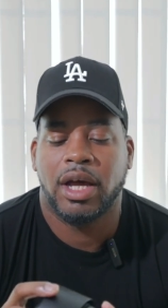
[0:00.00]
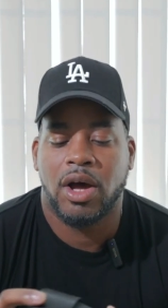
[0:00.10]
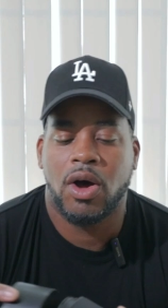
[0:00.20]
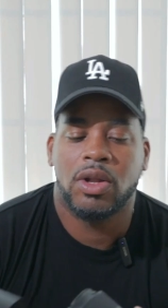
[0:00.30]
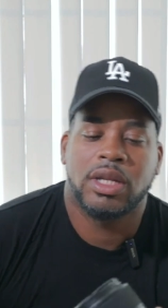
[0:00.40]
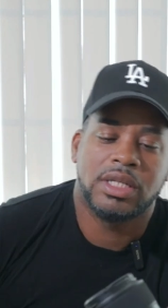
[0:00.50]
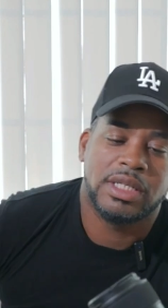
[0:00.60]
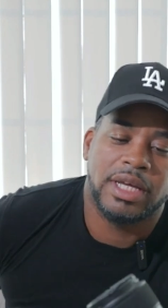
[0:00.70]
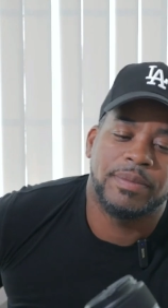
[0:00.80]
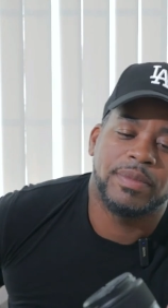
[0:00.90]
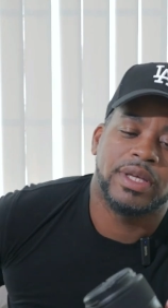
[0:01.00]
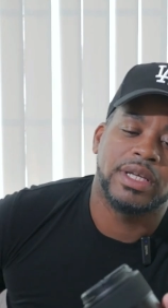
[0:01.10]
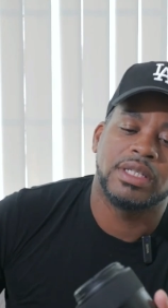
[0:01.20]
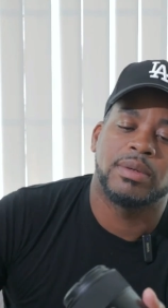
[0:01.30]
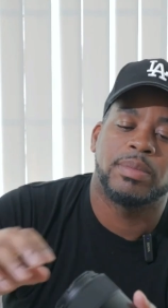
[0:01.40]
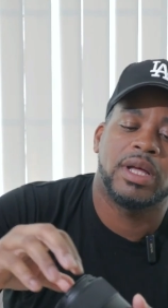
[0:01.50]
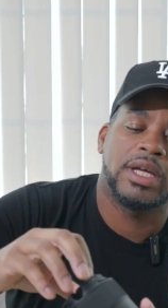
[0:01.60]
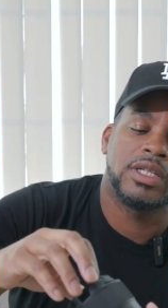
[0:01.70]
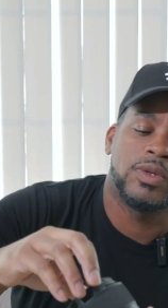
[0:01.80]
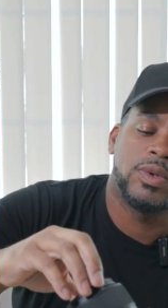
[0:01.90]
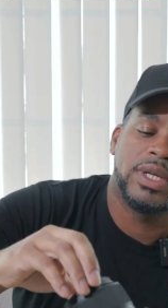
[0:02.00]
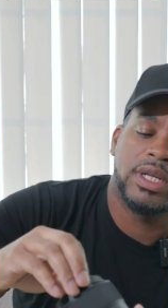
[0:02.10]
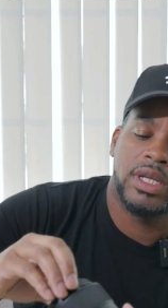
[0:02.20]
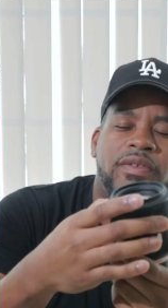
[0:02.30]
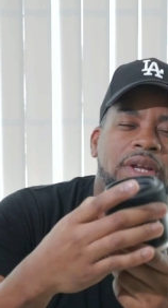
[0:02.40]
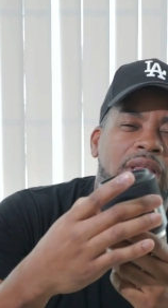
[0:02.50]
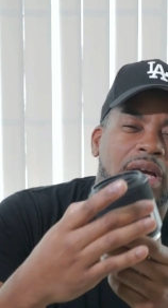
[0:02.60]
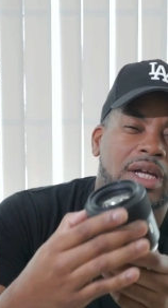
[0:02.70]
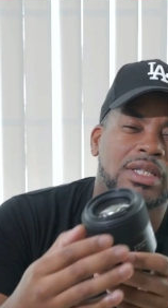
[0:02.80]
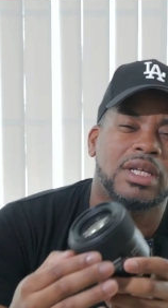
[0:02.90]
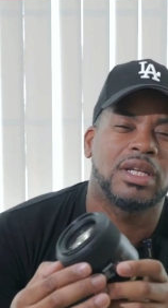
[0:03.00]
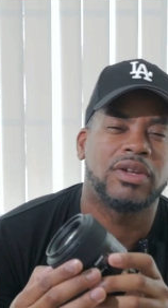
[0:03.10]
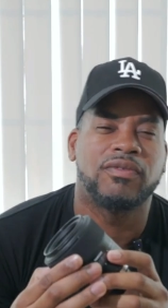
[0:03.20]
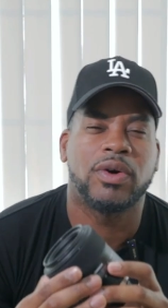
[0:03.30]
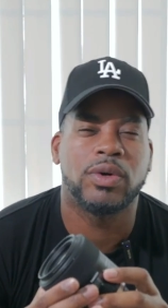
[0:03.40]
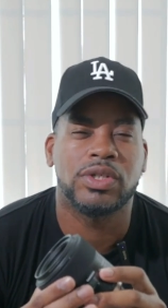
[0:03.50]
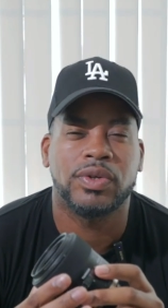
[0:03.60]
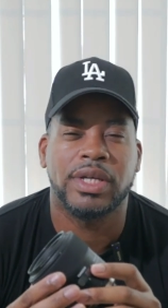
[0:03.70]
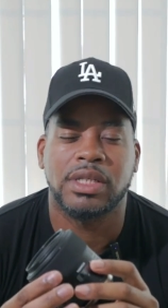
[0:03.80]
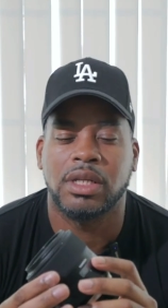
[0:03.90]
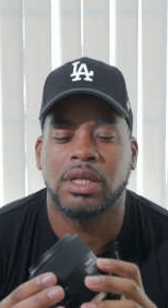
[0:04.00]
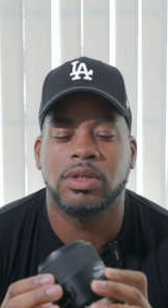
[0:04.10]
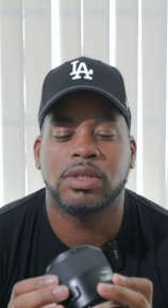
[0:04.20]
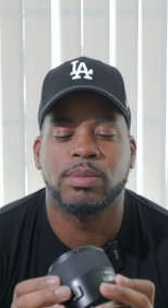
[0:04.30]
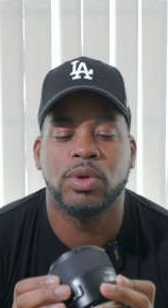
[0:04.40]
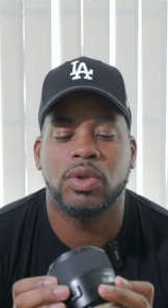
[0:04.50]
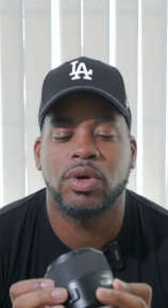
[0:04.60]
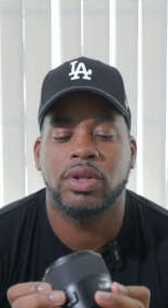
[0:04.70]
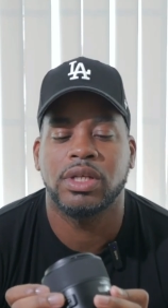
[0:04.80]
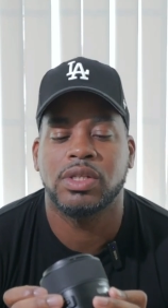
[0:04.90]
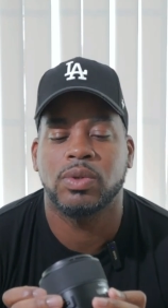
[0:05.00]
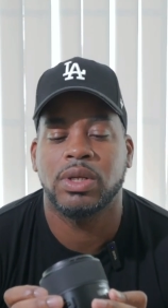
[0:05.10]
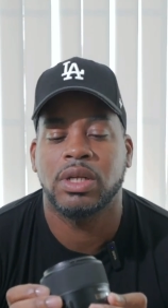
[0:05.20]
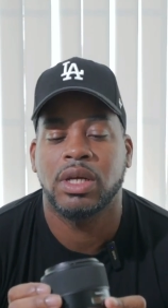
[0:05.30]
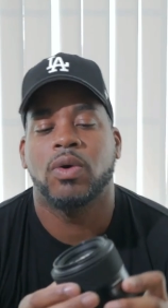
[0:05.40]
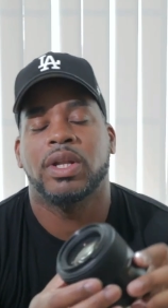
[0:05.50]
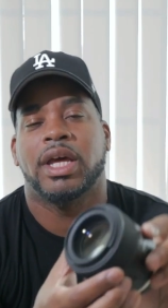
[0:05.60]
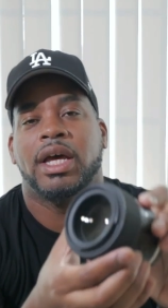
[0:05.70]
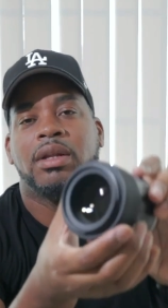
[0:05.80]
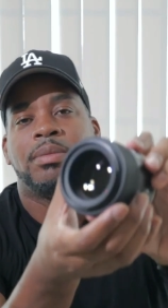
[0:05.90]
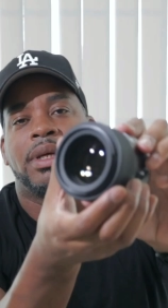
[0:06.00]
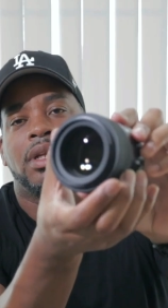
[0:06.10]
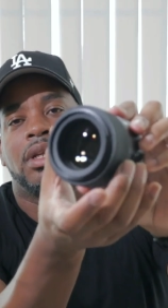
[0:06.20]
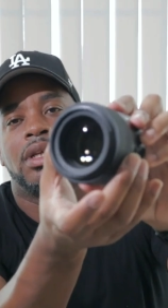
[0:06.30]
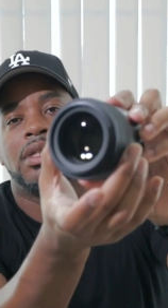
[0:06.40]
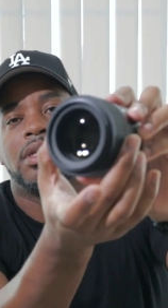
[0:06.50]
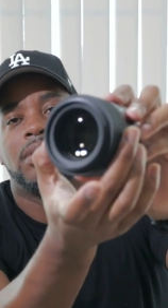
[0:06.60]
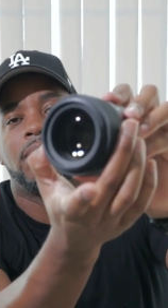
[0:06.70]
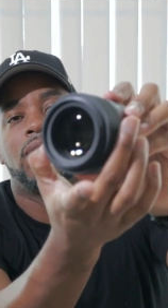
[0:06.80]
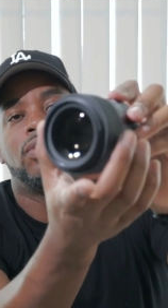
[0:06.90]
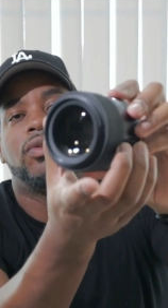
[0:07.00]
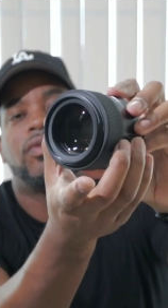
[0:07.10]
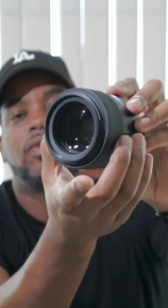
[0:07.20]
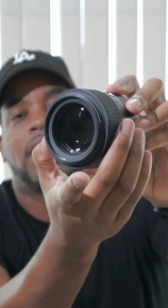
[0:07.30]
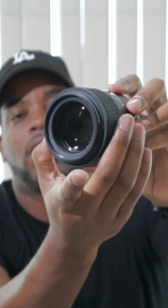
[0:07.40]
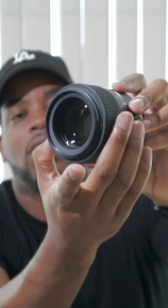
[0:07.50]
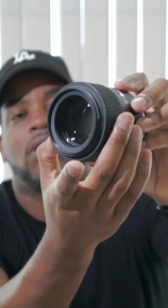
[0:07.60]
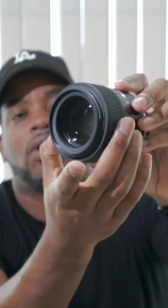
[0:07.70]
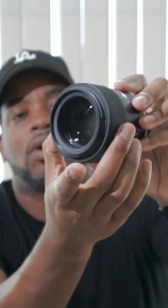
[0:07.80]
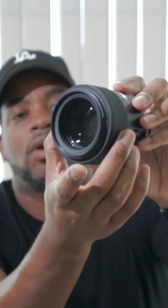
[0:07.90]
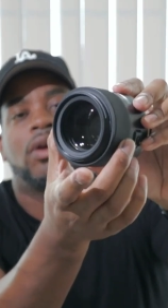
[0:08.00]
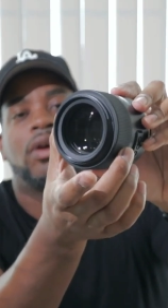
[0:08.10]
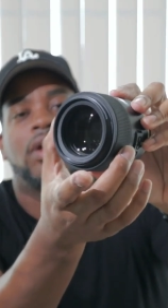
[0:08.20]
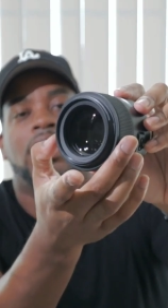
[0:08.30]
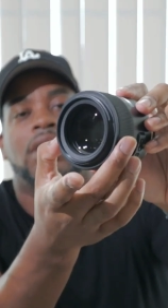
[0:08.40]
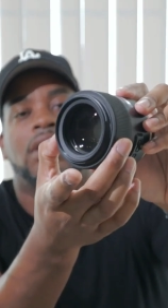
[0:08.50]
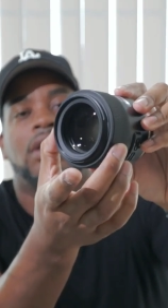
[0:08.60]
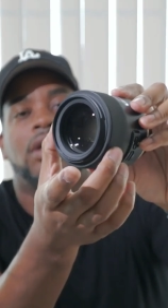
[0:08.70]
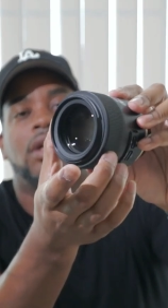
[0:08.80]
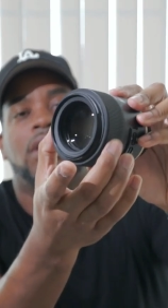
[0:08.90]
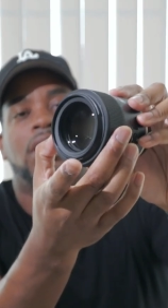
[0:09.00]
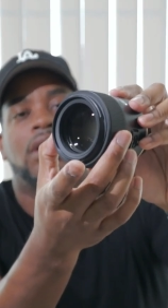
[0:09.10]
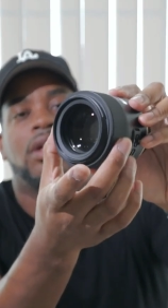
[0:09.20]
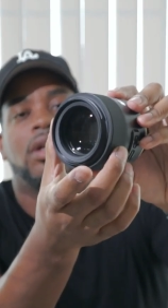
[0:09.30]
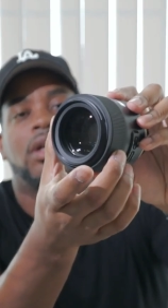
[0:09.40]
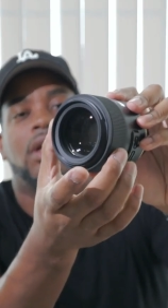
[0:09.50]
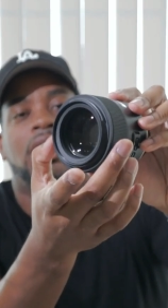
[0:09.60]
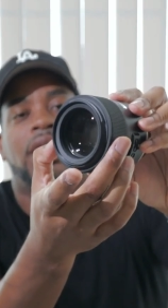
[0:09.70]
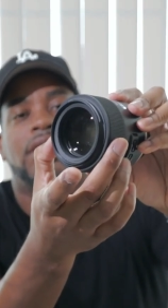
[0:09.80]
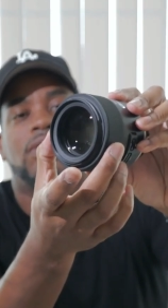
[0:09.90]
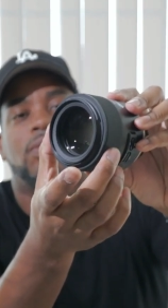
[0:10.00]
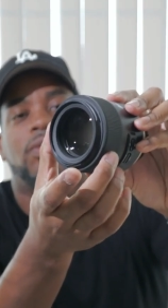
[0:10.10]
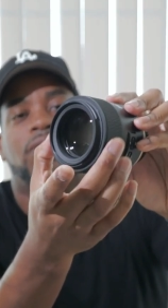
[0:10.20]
all of the same things apply to it. If anything, I'd say that the focus ring is a little smoother on this one. Oh, and the element doesn't move at all in there as you